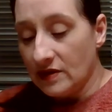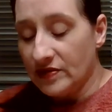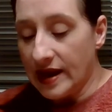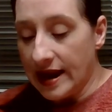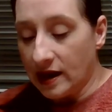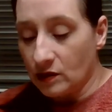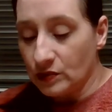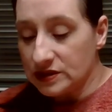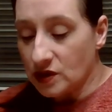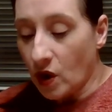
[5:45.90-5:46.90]
The air
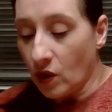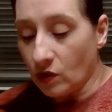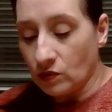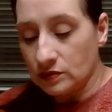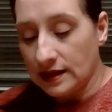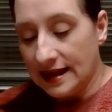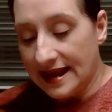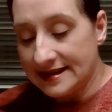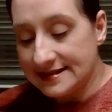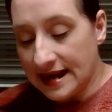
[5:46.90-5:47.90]
was cold
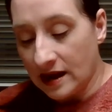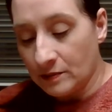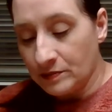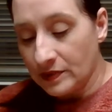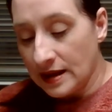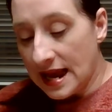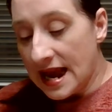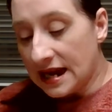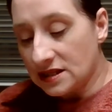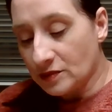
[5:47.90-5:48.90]
and damp,
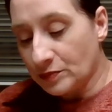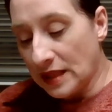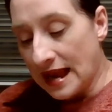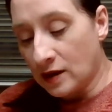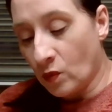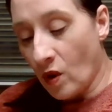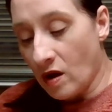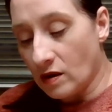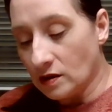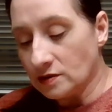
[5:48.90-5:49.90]
and the black
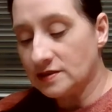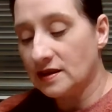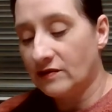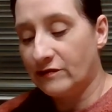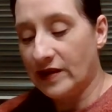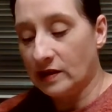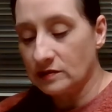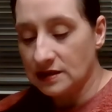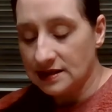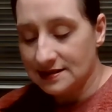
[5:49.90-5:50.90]
walls
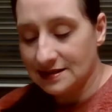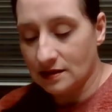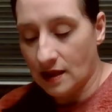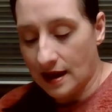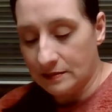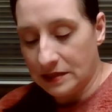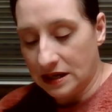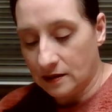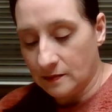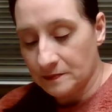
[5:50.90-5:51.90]
felt
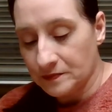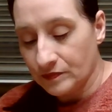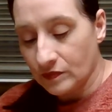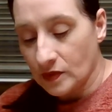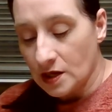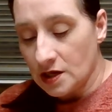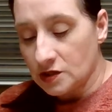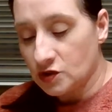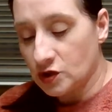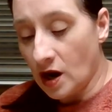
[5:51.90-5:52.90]
slimy.
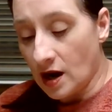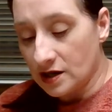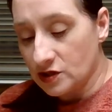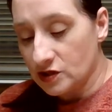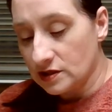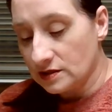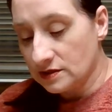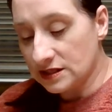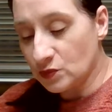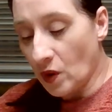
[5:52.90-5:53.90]
Josh,
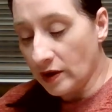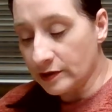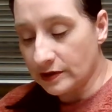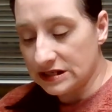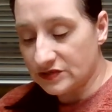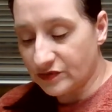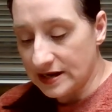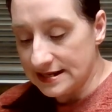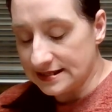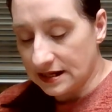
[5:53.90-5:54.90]
this water is
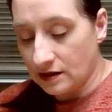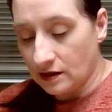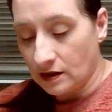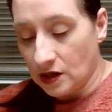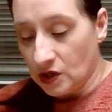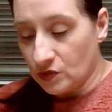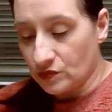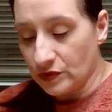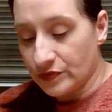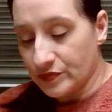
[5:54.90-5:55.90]
freezing,
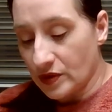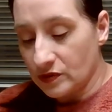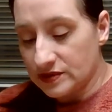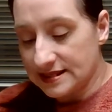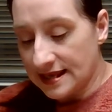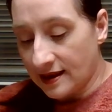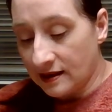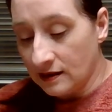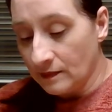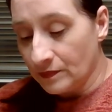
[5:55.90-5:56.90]
Ruth Rose
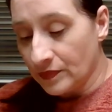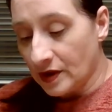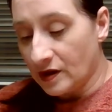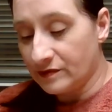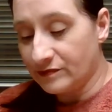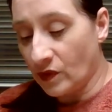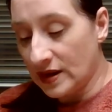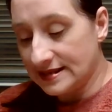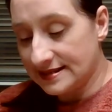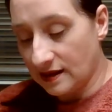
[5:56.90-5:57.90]
said. Her
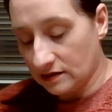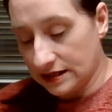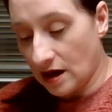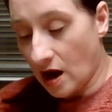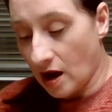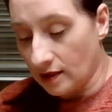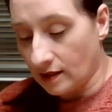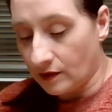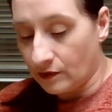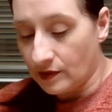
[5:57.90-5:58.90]
voice sounded
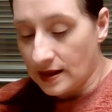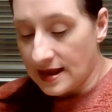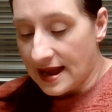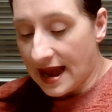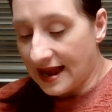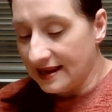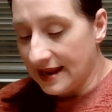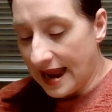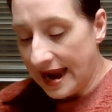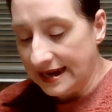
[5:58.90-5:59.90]
hollow. I
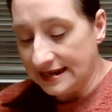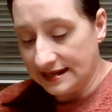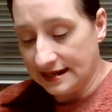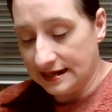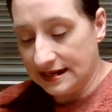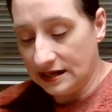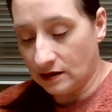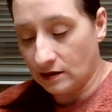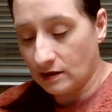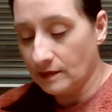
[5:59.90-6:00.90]
hate it in
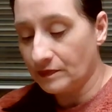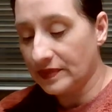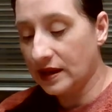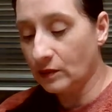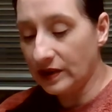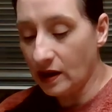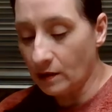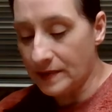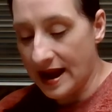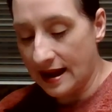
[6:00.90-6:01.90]
here. Can we
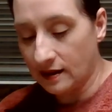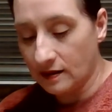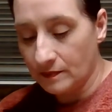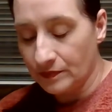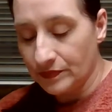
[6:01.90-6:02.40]
go back?